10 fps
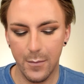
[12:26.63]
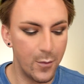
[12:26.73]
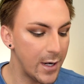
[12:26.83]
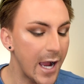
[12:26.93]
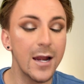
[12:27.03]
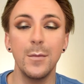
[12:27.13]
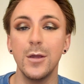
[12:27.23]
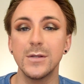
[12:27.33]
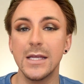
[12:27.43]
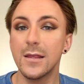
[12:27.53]
But we're not gonna be
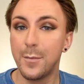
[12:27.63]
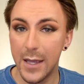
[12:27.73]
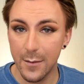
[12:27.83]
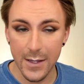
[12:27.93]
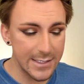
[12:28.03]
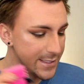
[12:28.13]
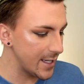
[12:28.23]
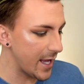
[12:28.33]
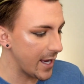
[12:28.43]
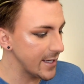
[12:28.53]
using the pigments
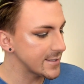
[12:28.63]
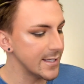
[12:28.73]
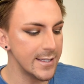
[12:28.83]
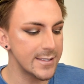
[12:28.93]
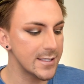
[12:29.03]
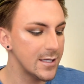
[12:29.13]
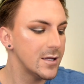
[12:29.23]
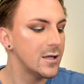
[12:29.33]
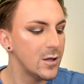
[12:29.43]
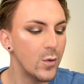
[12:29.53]
today since
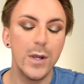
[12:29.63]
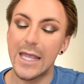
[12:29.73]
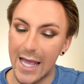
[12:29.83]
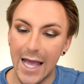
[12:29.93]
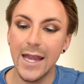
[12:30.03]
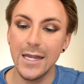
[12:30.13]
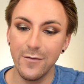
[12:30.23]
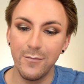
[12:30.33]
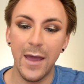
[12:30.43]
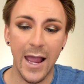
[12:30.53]
we kind
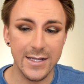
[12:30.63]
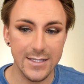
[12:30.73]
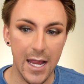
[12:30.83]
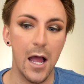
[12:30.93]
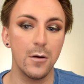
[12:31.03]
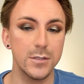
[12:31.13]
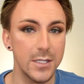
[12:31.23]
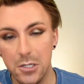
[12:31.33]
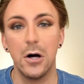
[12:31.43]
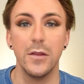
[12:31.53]
of maxed
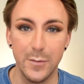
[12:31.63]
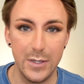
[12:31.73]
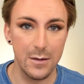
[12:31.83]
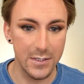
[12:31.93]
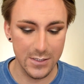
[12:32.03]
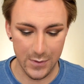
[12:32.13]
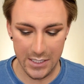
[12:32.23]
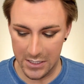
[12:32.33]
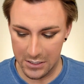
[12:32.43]
out all the pigments we can